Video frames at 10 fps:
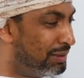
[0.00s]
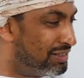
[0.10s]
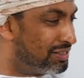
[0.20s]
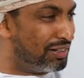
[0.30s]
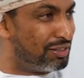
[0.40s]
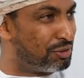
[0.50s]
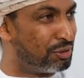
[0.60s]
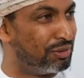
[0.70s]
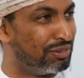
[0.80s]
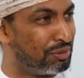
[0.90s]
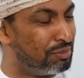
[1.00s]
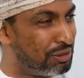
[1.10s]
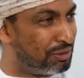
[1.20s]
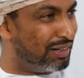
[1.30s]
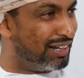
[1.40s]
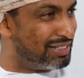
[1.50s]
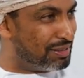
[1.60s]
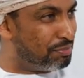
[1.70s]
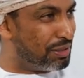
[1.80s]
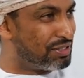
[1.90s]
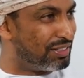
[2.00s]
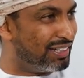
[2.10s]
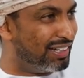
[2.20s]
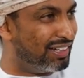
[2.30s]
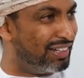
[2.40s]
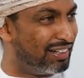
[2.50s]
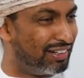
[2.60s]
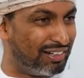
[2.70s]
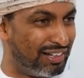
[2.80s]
but it's great to meet you guys in person, and